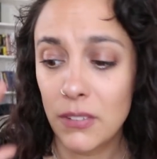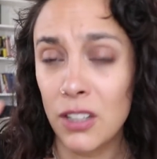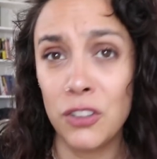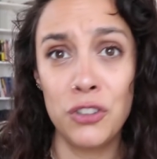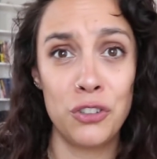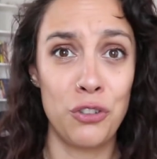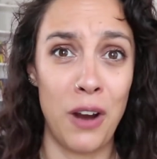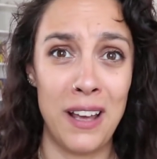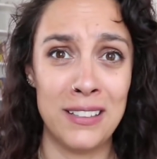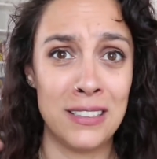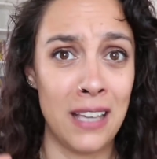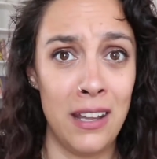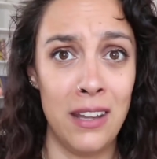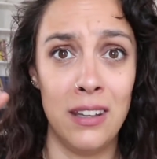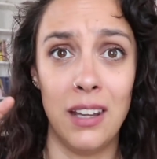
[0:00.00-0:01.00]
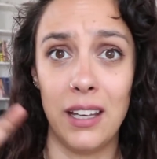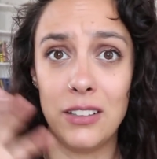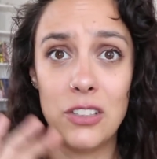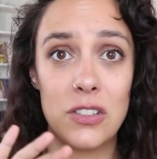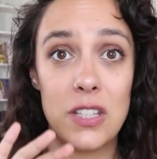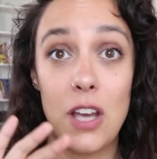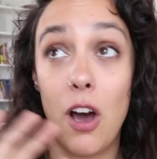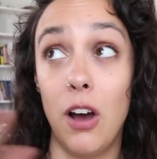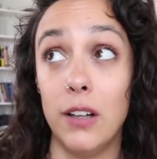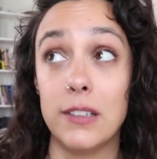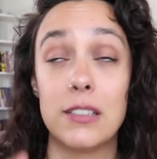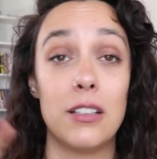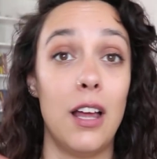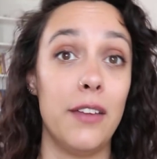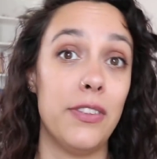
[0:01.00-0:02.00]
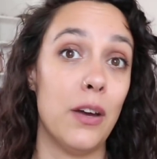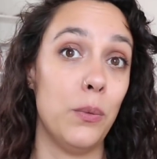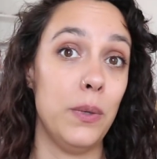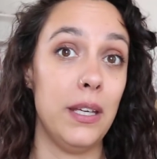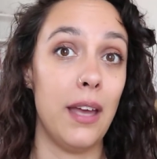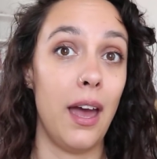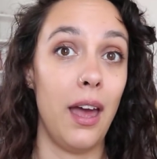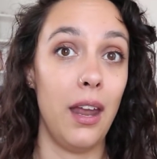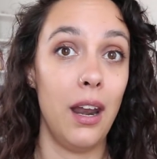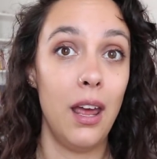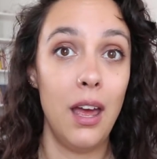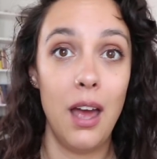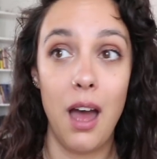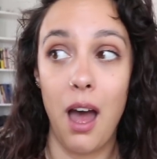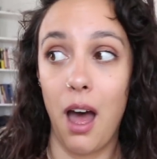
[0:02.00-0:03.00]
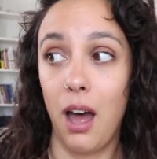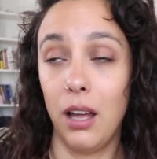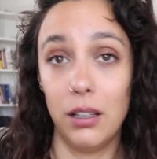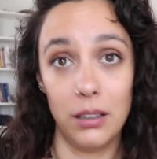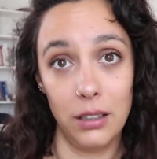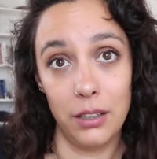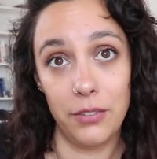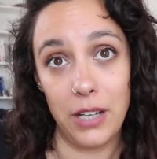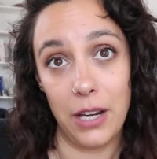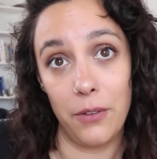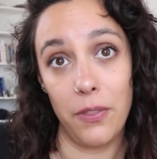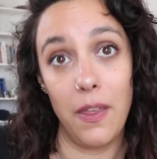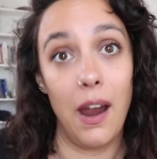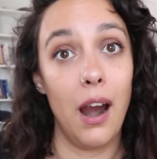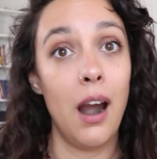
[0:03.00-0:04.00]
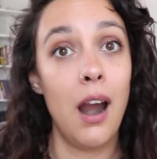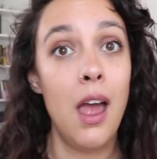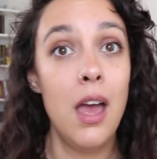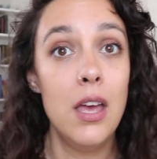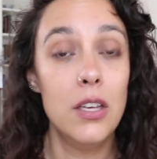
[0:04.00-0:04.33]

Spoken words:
stress and like just the onslaught that we get living out there.